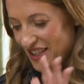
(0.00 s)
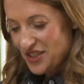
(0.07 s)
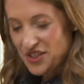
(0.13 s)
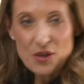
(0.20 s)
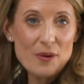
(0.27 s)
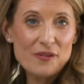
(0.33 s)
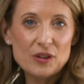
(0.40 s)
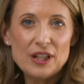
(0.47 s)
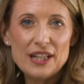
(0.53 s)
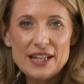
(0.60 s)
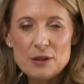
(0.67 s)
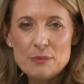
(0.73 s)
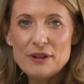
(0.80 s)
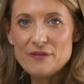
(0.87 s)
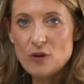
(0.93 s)
So I've got a
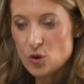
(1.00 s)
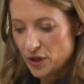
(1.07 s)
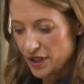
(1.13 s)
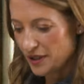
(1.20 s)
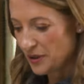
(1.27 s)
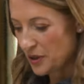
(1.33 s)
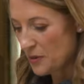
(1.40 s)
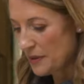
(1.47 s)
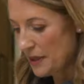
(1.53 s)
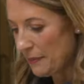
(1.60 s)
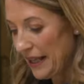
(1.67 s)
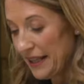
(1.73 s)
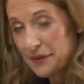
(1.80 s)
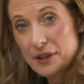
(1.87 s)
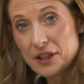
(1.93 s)
little bit of oil on my
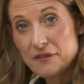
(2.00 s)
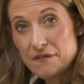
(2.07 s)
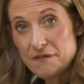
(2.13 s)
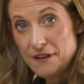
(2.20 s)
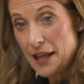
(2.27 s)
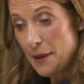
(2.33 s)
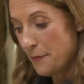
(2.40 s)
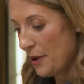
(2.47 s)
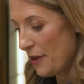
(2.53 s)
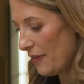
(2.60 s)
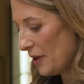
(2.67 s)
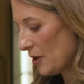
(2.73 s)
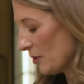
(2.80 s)
plate, and I'm going to flip the